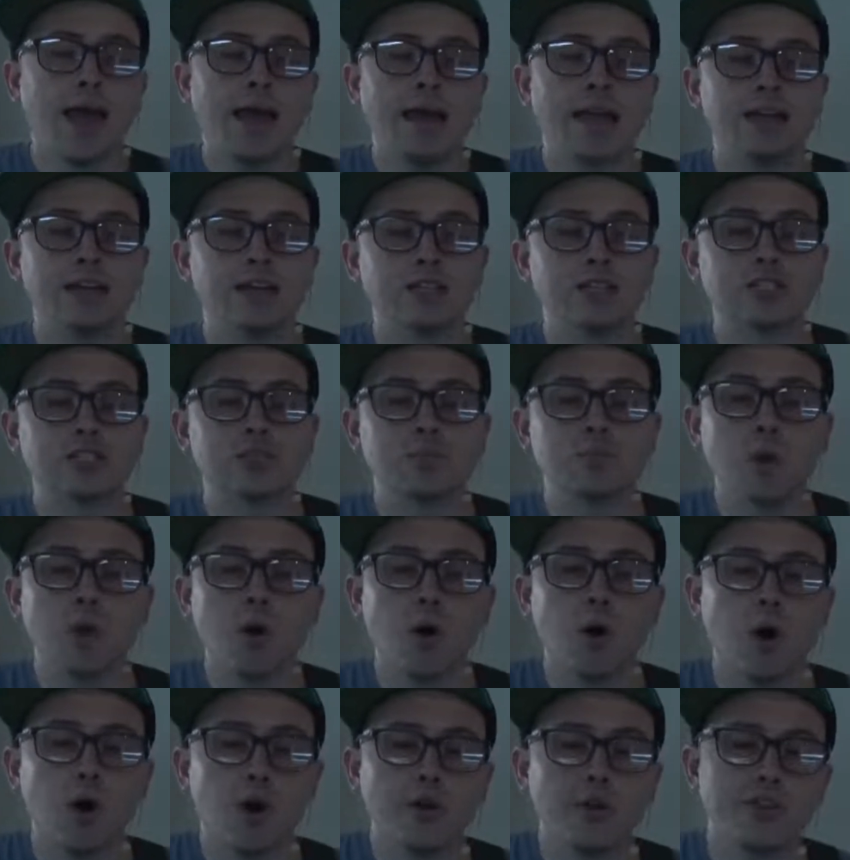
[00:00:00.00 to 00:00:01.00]
it's
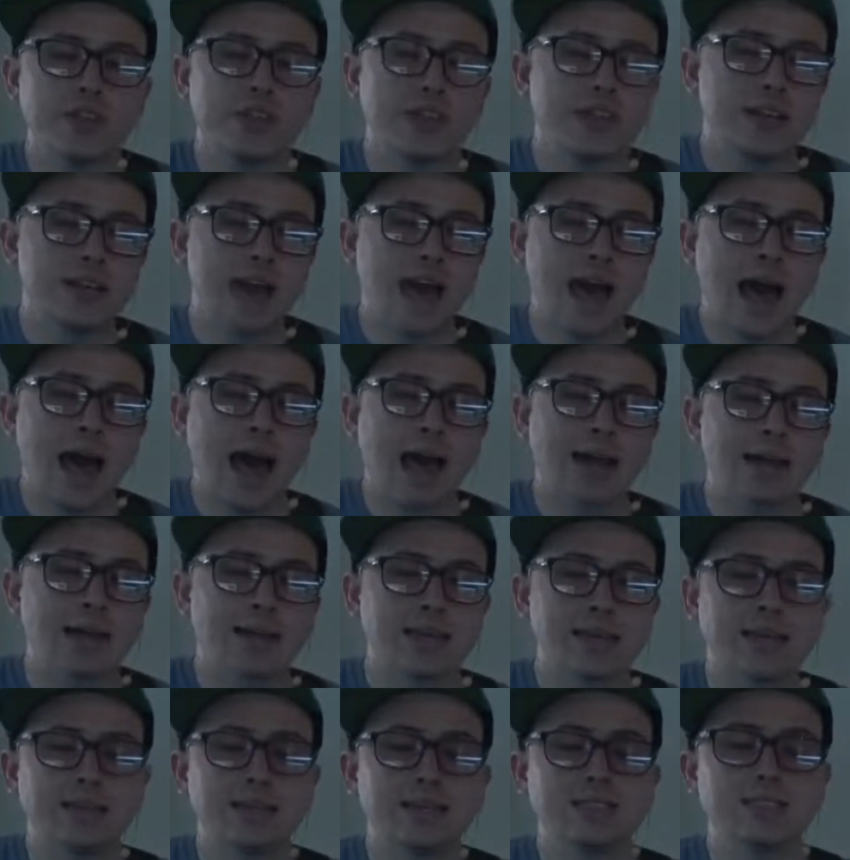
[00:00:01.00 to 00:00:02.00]
more than I
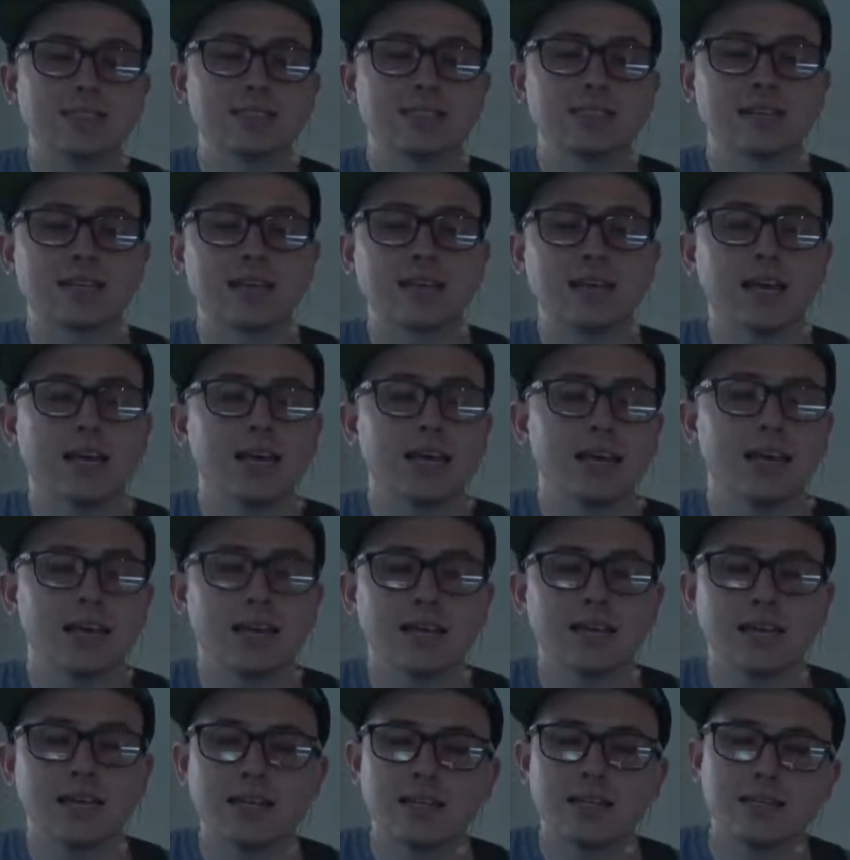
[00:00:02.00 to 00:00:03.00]
can
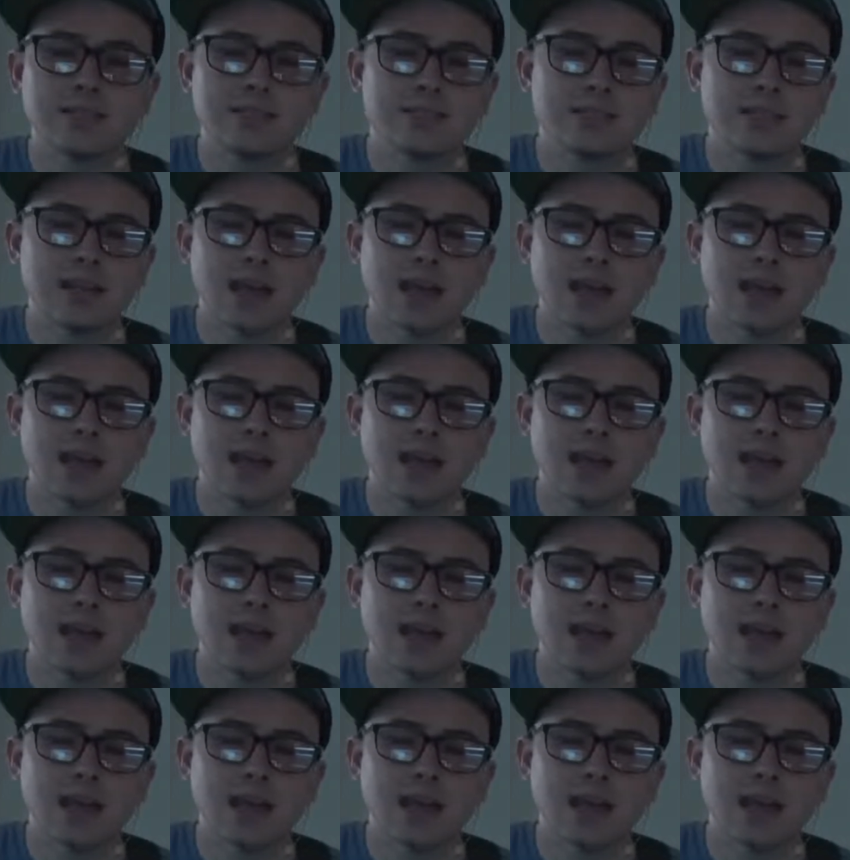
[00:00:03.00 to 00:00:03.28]
stand.